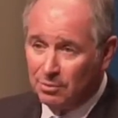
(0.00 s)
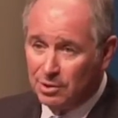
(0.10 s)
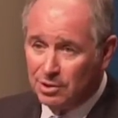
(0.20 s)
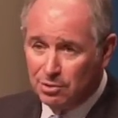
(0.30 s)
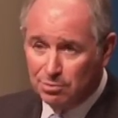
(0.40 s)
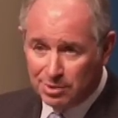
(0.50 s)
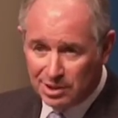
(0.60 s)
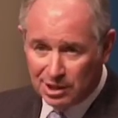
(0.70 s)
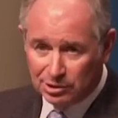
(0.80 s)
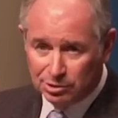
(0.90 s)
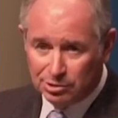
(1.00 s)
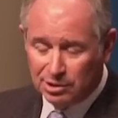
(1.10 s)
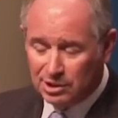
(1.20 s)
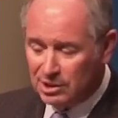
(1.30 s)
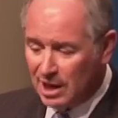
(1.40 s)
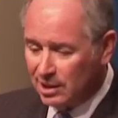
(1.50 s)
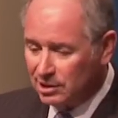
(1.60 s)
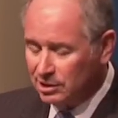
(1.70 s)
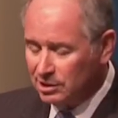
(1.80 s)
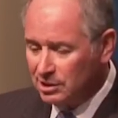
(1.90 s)
with new potential
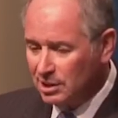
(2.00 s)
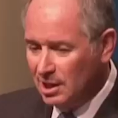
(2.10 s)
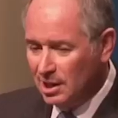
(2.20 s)
transactions,